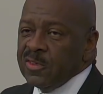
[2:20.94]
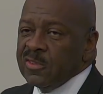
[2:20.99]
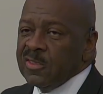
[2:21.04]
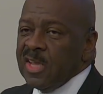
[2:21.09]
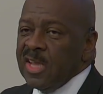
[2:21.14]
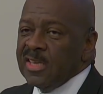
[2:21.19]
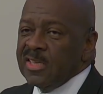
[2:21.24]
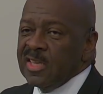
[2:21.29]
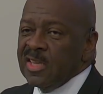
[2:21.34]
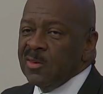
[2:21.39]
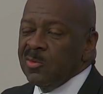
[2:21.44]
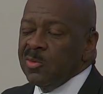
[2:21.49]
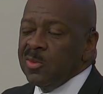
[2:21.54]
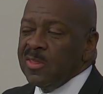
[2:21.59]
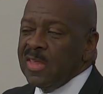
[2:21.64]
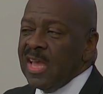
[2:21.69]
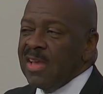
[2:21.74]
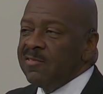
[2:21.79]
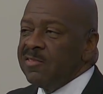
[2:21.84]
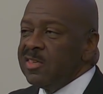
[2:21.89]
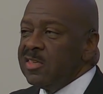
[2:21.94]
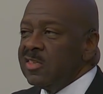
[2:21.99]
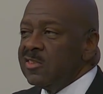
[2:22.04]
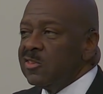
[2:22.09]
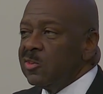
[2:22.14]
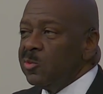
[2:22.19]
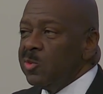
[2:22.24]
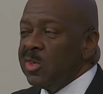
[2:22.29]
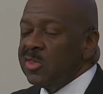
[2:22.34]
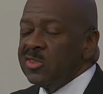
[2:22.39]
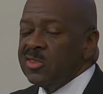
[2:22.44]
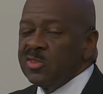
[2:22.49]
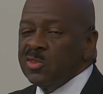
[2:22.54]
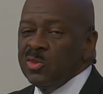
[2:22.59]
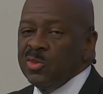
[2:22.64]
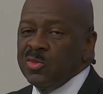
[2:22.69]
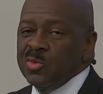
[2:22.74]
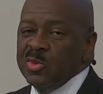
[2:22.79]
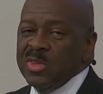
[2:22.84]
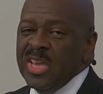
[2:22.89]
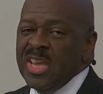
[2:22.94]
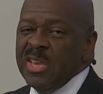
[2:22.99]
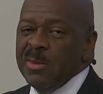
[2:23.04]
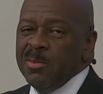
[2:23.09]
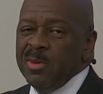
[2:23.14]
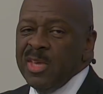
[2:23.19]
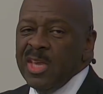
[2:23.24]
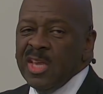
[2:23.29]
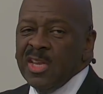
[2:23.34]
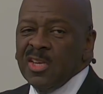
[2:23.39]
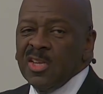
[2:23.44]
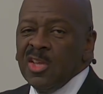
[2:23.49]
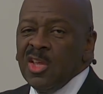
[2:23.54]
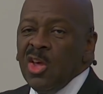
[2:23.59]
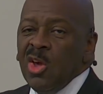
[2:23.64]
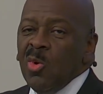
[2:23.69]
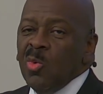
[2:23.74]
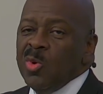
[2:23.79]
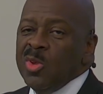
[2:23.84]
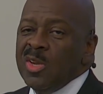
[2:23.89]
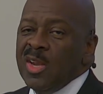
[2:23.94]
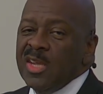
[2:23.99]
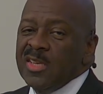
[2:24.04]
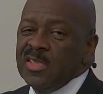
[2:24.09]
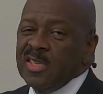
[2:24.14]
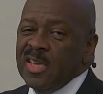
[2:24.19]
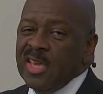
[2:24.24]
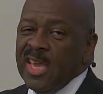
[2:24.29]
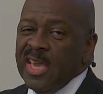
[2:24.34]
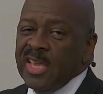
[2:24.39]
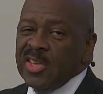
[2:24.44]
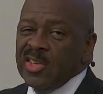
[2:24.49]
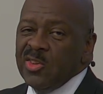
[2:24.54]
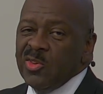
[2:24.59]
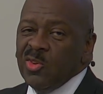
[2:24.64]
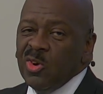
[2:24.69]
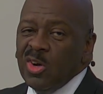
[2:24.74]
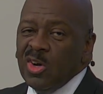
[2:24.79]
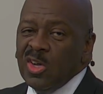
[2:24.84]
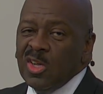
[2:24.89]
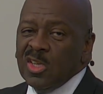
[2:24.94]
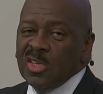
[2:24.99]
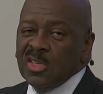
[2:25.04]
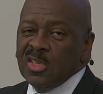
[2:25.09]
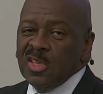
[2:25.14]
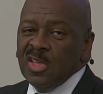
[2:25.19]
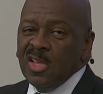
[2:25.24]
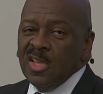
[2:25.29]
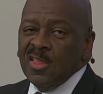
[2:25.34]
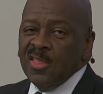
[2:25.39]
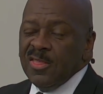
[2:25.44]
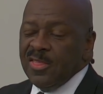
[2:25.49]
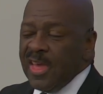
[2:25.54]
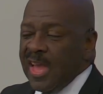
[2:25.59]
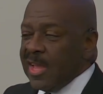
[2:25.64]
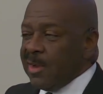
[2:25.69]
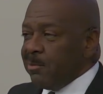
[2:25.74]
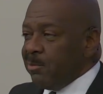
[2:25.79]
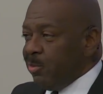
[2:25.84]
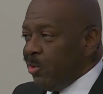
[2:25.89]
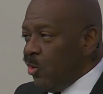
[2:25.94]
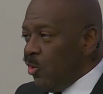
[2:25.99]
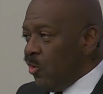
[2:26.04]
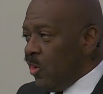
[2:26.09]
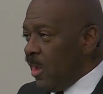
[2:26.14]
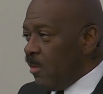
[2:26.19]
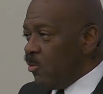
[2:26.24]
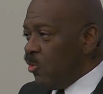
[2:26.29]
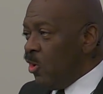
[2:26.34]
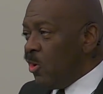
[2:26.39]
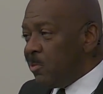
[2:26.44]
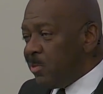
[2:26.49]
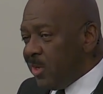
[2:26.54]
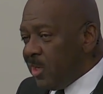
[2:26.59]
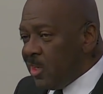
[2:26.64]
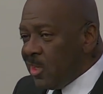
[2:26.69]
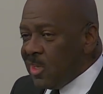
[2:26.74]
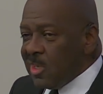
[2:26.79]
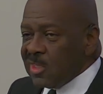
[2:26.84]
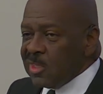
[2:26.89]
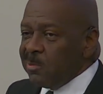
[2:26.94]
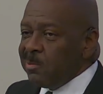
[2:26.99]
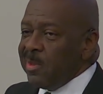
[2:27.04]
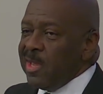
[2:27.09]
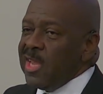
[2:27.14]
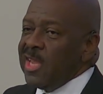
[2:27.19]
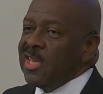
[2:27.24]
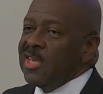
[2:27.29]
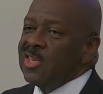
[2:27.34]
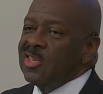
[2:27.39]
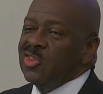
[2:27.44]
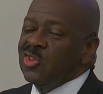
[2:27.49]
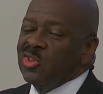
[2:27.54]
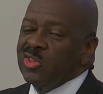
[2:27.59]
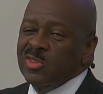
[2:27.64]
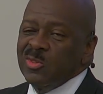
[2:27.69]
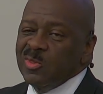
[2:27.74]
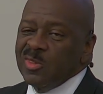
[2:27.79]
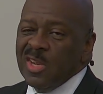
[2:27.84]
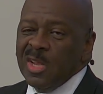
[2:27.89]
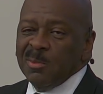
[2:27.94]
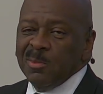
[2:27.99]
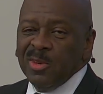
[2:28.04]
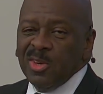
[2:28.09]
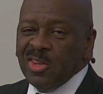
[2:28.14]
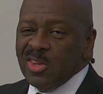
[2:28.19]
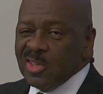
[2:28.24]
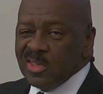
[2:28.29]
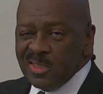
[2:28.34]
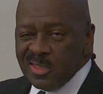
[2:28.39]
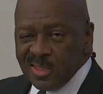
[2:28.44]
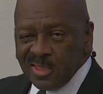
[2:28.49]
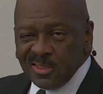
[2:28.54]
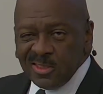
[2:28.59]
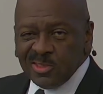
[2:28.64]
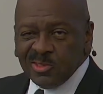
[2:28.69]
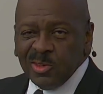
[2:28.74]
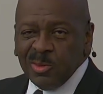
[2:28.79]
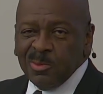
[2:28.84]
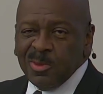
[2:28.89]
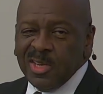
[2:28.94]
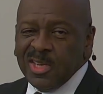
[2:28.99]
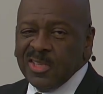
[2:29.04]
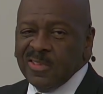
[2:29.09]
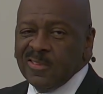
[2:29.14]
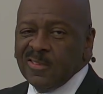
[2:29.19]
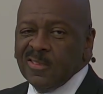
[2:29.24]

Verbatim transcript: contact with Adventism was through three A B N, we'd like to get you on that program. It won't be long. The pain and torture will not be long, just three minutes.